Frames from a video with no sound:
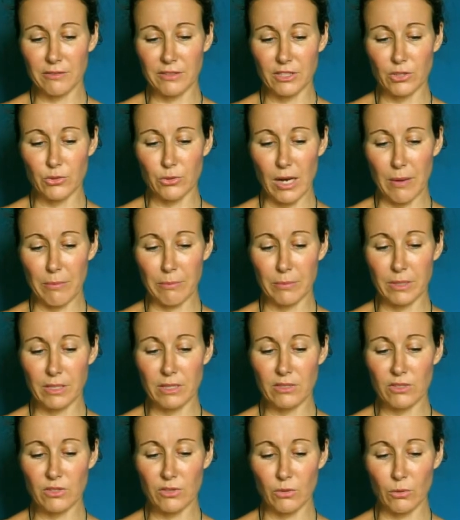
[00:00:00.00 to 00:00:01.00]

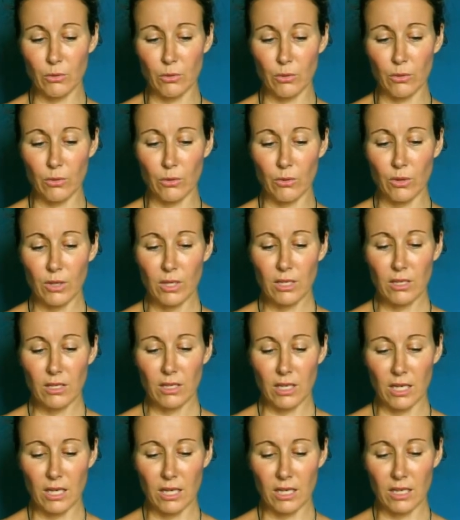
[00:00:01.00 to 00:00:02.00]
entrapment, or
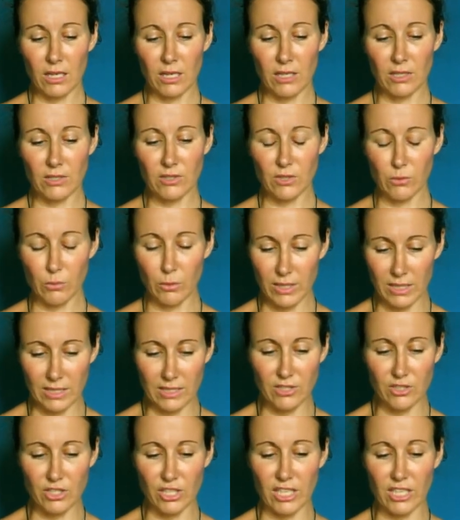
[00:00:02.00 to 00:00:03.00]
so what
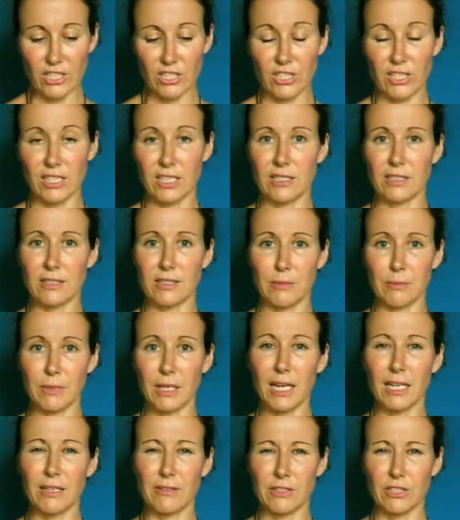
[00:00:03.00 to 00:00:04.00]
is changing is some
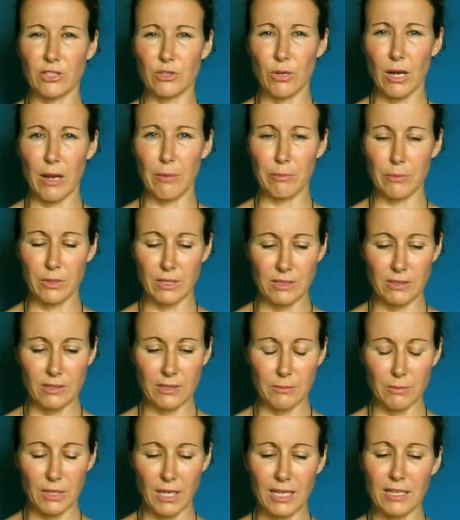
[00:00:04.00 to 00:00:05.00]
kind of entrapment,
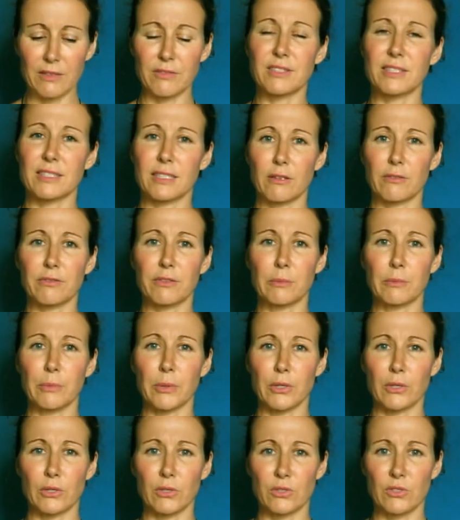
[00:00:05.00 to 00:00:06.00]
some kind of
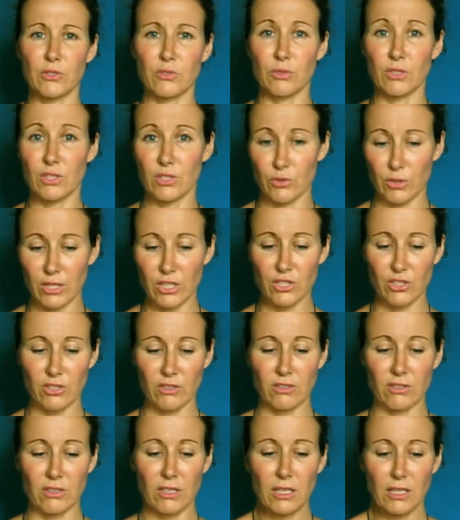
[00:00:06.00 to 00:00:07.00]
self-imposed
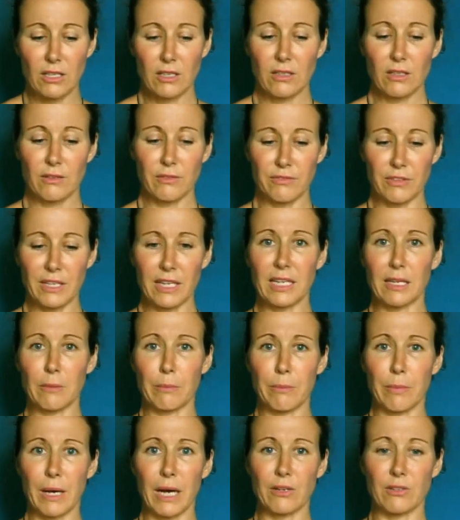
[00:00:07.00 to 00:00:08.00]
restriction, feeling
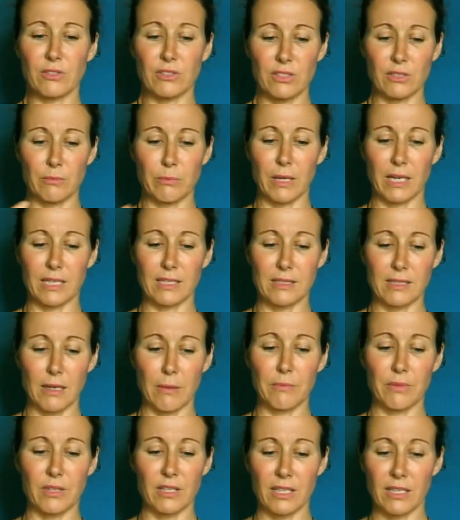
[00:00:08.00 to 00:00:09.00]
bounded by
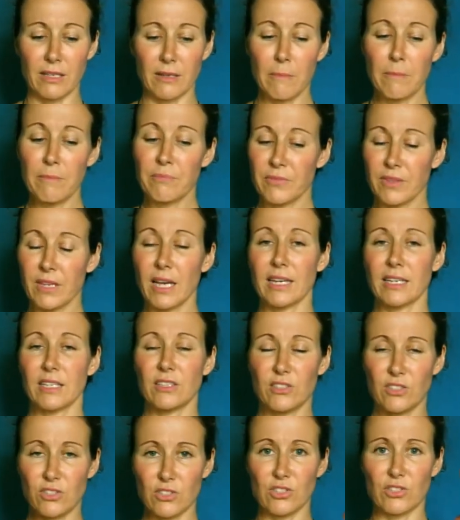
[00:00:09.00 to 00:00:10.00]
something, and
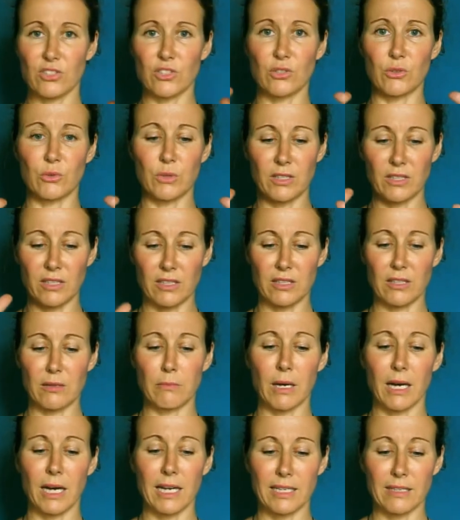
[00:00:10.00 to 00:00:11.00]
it's to do within the
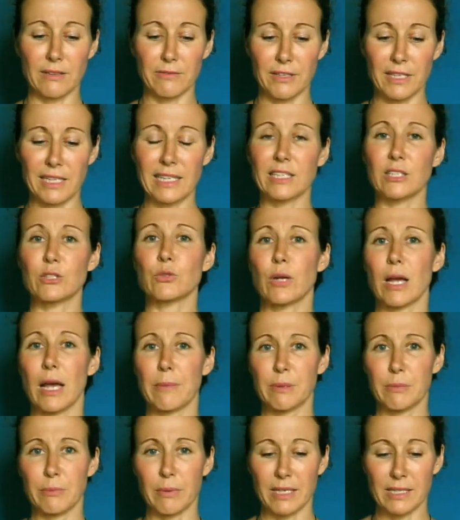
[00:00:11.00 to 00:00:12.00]
mind, feeling
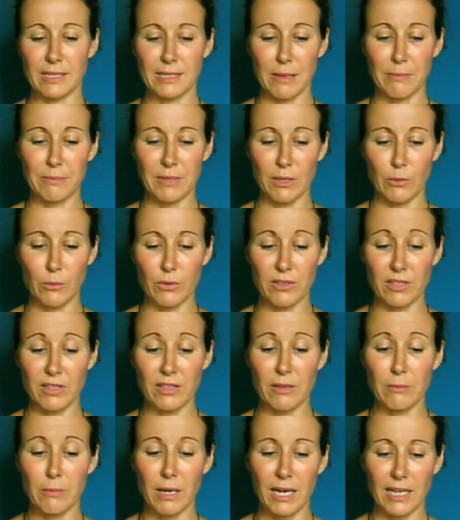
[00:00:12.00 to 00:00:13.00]
trapped by something within
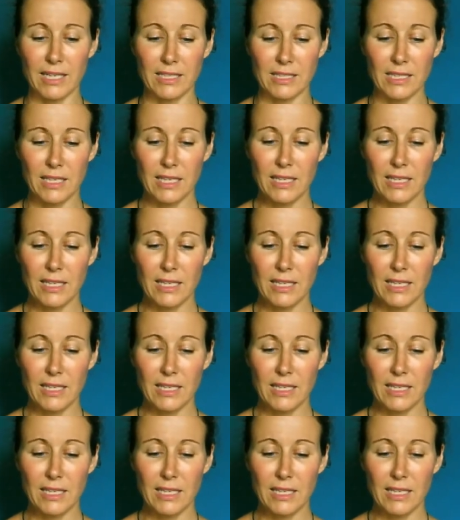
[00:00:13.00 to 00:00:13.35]
the mind.